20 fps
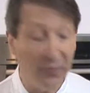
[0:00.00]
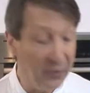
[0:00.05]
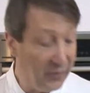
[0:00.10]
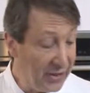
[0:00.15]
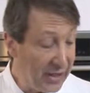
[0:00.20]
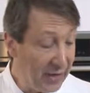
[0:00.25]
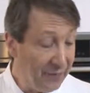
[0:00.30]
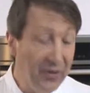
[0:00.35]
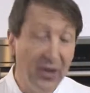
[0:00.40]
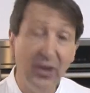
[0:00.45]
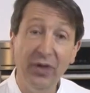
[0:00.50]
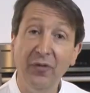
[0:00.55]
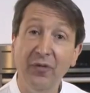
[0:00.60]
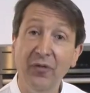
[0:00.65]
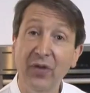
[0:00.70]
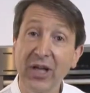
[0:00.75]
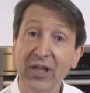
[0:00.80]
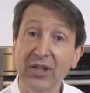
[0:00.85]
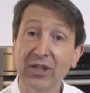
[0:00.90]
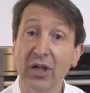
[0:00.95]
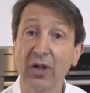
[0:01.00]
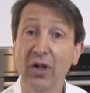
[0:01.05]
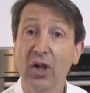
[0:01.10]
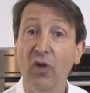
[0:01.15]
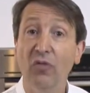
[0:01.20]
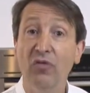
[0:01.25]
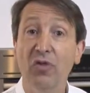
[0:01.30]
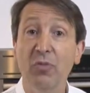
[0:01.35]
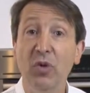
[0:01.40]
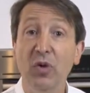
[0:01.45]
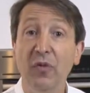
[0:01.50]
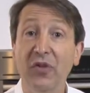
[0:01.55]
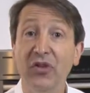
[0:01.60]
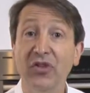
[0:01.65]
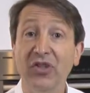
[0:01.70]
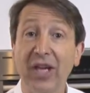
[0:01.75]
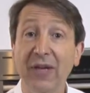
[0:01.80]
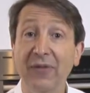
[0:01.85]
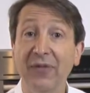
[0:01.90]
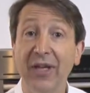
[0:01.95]
For the oven and the freezer, remove the
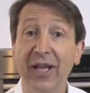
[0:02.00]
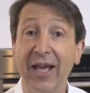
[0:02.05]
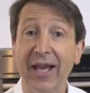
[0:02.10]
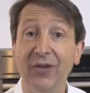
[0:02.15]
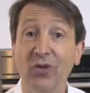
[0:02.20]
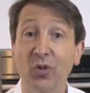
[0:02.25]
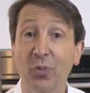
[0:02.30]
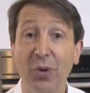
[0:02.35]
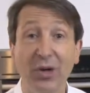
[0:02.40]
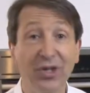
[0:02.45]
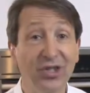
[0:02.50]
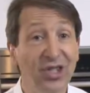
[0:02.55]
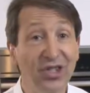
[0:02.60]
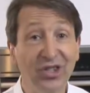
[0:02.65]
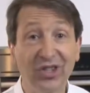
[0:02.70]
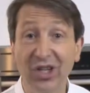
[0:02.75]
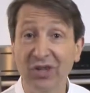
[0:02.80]
safety handle by just